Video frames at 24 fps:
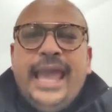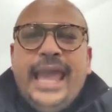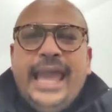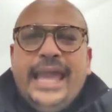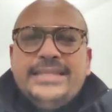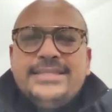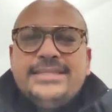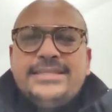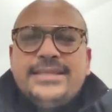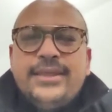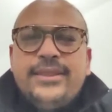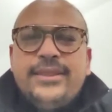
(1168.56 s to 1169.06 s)

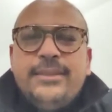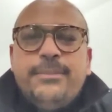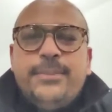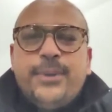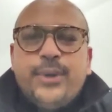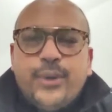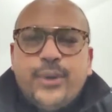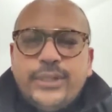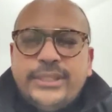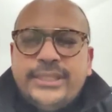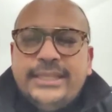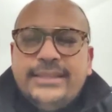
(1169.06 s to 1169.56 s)
And so they
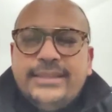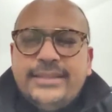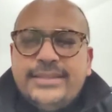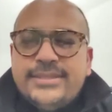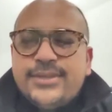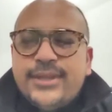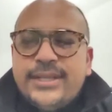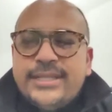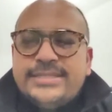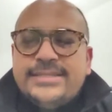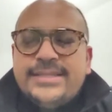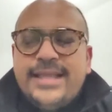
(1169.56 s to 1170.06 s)
brought in this
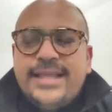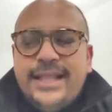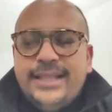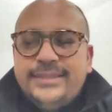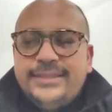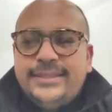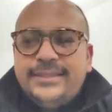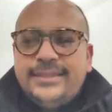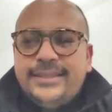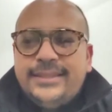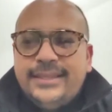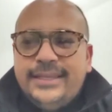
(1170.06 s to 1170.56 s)

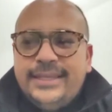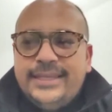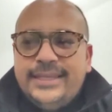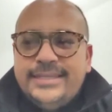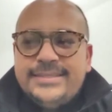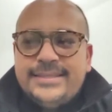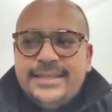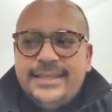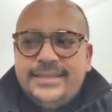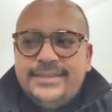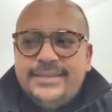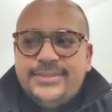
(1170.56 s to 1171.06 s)
consultant, and he
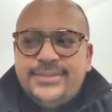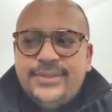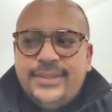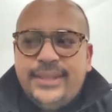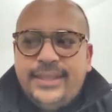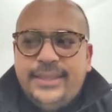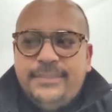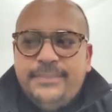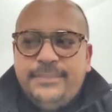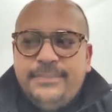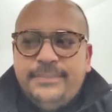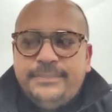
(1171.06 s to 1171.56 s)
said to
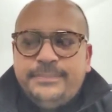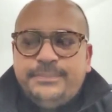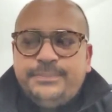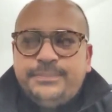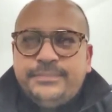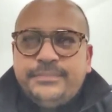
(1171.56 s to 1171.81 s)
them,